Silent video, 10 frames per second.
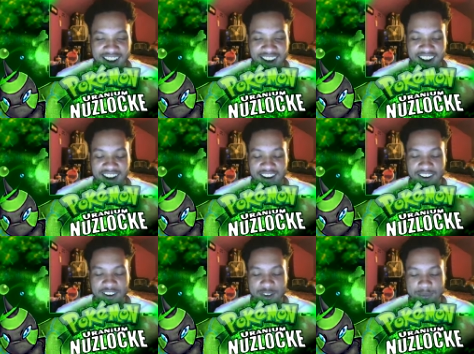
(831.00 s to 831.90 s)

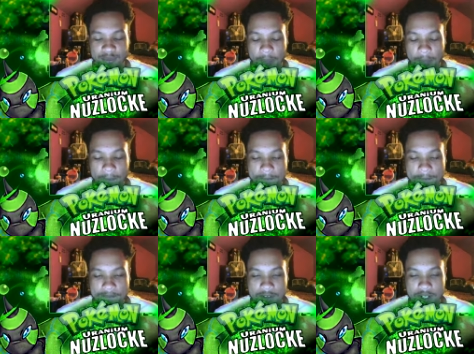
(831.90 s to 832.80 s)
um,
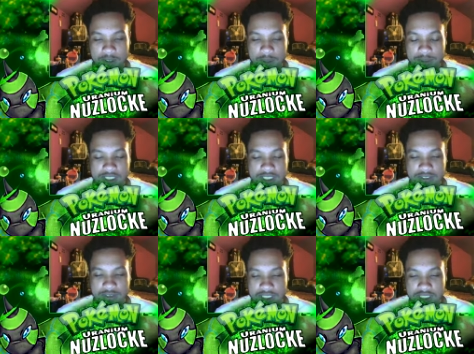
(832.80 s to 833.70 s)
fuck, what was his
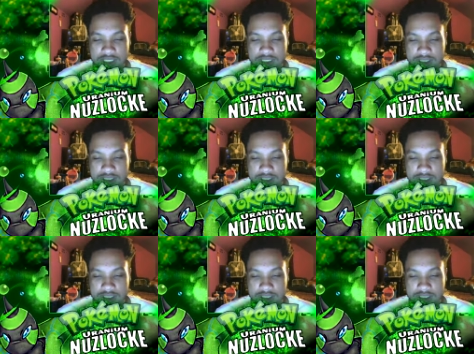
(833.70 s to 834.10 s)
voice again?